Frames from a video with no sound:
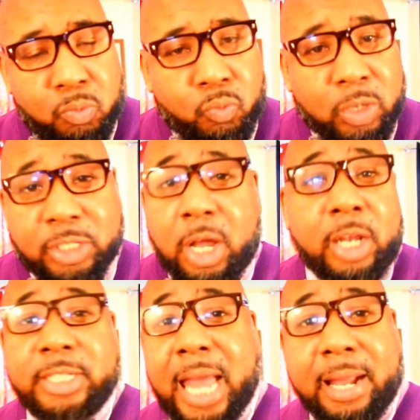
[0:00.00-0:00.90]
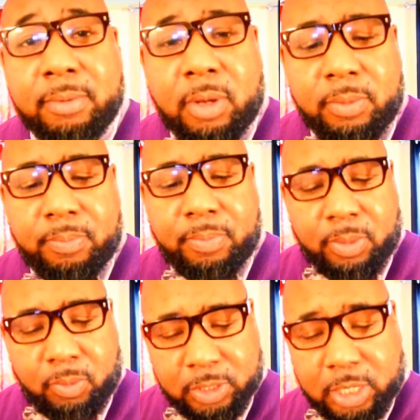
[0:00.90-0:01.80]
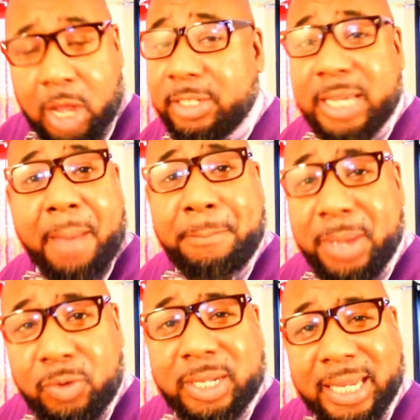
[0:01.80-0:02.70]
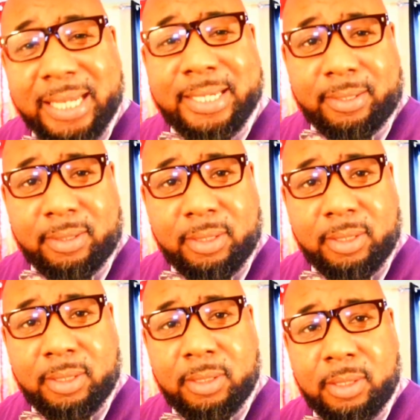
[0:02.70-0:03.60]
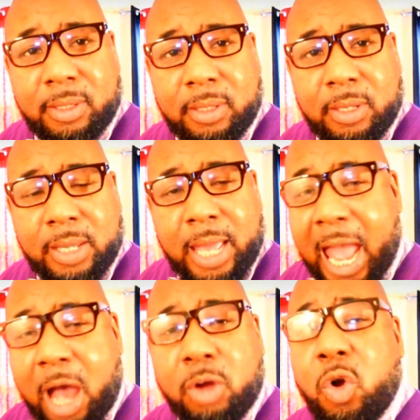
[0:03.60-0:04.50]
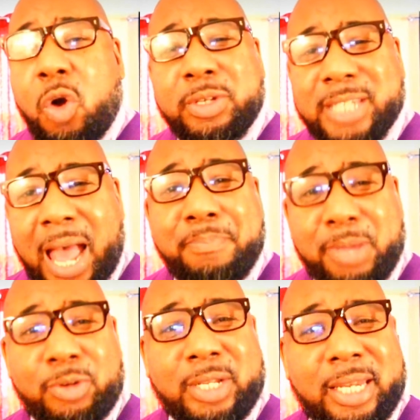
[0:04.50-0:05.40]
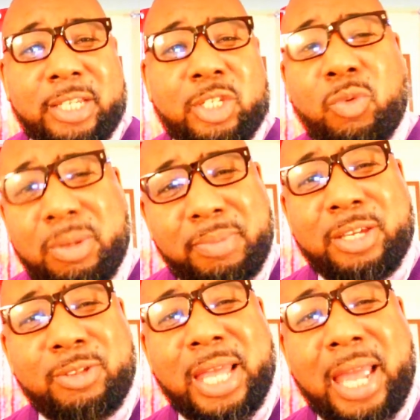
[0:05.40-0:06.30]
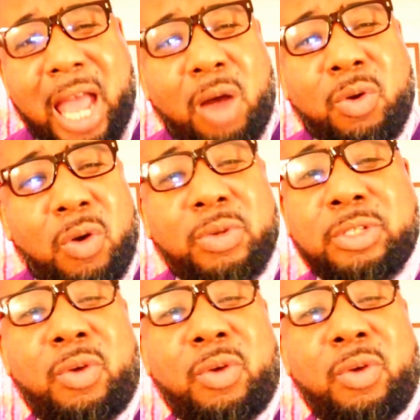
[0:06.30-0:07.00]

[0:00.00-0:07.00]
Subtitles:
What you call is not Bill Clinton. Al Gore was not Bill Clinton. So what make you think Al Gore was